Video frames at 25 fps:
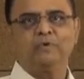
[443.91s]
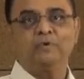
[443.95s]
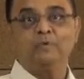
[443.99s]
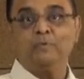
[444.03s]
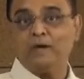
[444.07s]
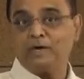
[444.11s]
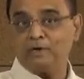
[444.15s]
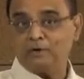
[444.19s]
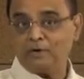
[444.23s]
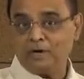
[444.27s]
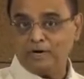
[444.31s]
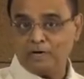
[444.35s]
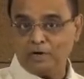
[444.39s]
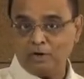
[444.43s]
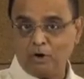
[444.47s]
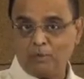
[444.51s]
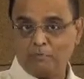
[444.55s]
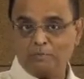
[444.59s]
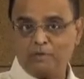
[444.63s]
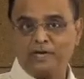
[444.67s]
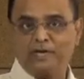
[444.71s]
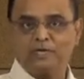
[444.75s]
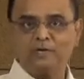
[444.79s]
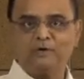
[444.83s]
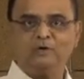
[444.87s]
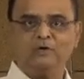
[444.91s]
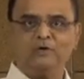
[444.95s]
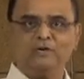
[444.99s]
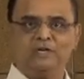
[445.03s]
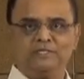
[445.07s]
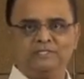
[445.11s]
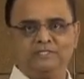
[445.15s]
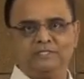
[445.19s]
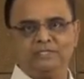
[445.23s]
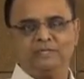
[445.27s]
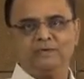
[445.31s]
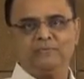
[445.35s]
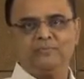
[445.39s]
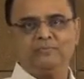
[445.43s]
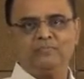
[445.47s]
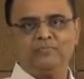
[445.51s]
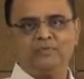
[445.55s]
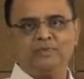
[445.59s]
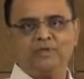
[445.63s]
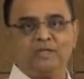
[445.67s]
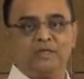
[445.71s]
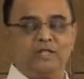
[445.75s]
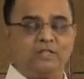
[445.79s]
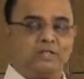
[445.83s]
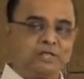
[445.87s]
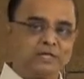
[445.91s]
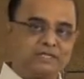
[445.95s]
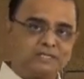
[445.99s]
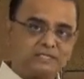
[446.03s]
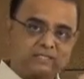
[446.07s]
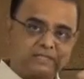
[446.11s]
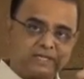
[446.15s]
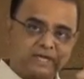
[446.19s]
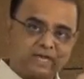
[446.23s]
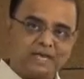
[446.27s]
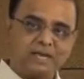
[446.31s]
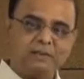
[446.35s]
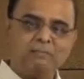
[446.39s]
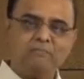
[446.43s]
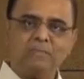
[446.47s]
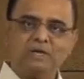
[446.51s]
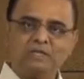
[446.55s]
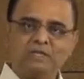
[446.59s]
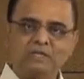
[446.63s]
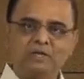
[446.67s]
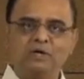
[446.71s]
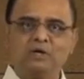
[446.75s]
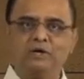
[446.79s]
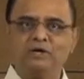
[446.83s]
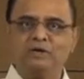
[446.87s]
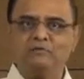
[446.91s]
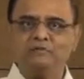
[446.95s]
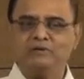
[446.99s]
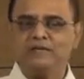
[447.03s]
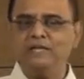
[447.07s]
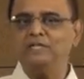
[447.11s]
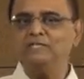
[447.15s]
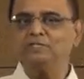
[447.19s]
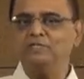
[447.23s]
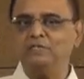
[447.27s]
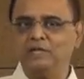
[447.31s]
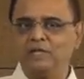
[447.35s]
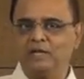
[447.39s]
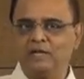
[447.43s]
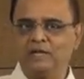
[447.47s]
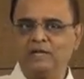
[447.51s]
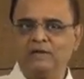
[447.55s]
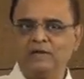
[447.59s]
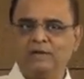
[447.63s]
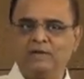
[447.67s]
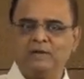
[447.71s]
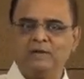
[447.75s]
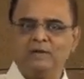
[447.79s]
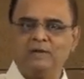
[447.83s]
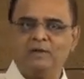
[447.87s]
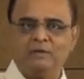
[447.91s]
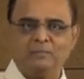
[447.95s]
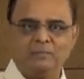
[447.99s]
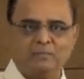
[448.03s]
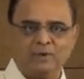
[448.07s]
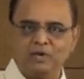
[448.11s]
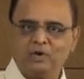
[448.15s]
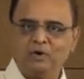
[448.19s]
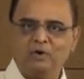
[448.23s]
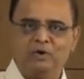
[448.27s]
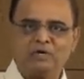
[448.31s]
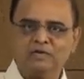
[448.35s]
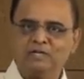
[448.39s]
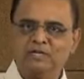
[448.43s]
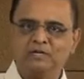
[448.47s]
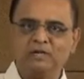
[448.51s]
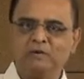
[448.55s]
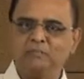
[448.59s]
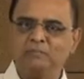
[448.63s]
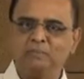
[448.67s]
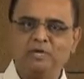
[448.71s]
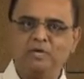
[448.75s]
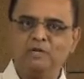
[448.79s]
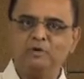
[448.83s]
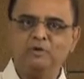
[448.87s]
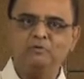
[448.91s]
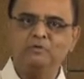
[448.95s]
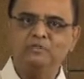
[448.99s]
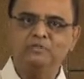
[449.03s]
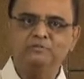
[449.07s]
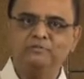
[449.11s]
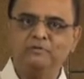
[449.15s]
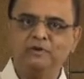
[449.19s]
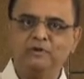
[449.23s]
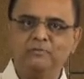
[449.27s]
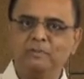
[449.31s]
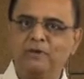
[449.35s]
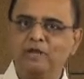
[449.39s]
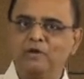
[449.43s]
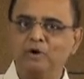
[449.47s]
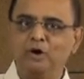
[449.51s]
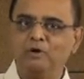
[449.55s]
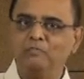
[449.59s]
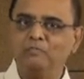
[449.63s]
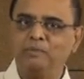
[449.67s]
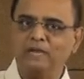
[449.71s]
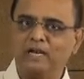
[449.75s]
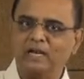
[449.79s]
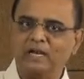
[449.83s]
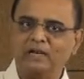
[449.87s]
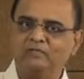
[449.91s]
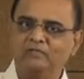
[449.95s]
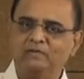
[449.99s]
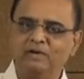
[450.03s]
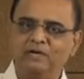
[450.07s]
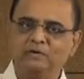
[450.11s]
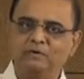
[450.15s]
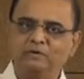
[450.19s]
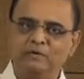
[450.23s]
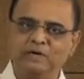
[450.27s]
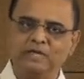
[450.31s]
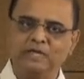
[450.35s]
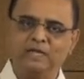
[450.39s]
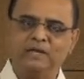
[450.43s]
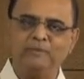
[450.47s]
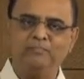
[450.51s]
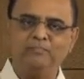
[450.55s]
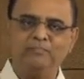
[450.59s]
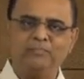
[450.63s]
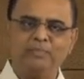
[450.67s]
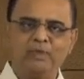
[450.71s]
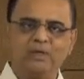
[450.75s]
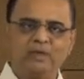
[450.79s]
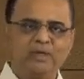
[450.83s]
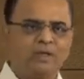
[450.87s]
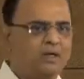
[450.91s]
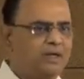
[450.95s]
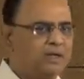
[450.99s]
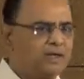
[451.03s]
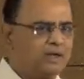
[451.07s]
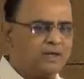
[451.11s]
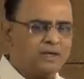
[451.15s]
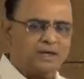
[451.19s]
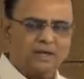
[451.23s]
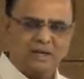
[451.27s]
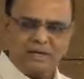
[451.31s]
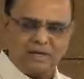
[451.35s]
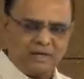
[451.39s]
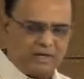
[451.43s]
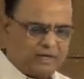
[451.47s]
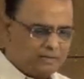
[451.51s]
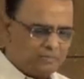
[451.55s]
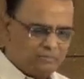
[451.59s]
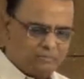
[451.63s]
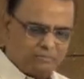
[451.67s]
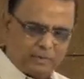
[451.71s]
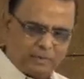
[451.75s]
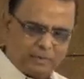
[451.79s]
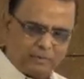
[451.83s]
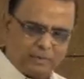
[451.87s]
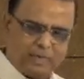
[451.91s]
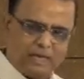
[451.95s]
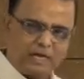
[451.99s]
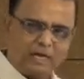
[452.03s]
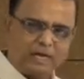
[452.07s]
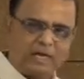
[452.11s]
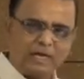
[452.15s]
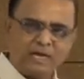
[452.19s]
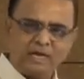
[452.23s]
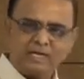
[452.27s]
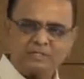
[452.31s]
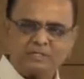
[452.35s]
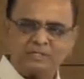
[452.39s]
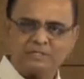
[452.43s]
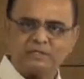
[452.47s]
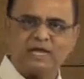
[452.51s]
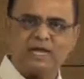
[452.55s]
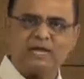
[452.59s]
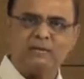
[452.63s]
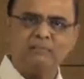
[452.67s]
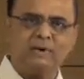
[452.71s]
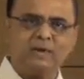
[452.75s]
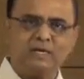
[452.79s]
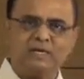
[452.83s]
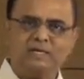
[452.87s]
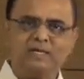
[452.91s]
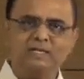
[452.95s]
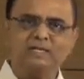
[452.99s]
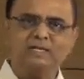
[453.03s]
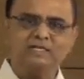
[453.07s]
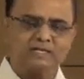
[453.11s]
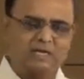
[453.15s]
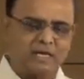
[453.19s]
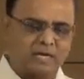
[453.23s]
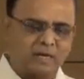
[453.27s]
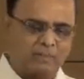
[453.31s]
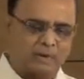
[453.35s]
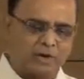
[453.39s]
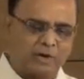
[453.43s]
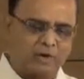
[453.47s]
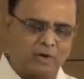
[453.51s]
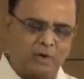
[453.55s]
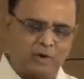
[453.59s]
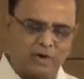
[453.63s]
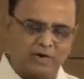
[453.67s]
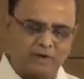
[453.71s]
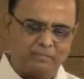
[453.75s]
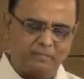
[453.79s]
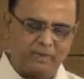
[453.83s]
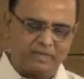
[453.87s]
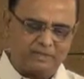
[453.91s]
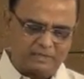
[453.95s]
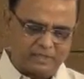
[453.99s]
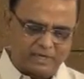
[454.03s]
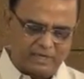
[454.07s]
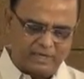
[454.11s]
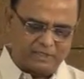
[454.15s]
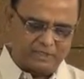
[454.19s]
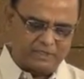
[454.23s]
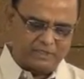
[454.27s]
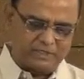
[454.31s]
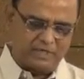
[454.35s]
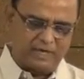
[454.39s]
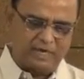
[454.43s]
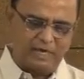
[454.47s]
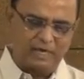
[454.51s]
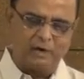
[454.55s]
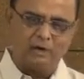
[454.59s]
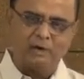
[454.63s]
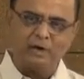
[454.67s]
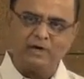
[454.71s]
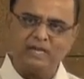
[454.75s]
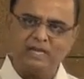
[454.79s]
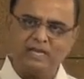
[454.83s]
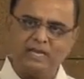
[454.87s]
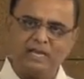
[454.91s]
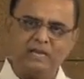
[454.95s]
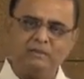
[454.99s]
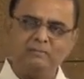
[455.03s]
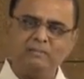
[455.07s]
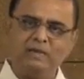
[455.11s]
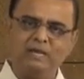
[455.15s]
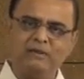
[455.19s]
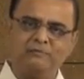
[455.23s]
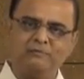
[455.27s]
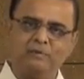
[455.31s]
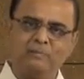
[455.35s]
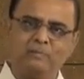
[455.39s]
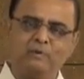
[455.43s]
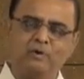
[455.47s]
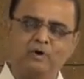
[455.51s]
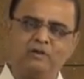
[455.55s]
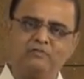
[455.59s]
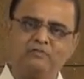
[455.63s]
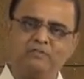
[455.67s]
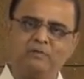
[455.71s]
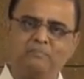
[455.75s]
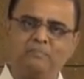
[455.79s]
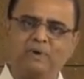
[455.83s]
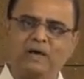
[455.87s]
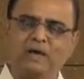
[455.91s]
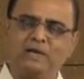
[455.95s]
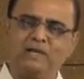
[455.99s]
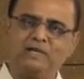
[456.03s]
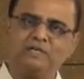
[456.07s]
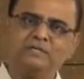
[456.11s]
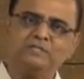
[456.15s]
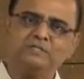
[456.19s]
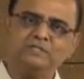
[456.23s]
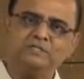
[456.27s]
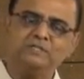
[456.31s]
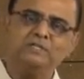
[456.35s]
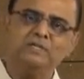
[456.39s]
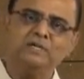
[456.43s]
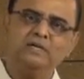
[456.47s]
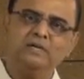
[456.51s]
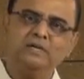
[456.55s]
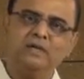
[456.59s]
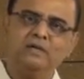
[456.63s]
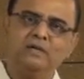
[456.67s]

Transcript: We have to adopt technology. The same method of teaching may not be useful, may not be relevant today. Between last time and this time, I got a message, I got an email from one of the parents,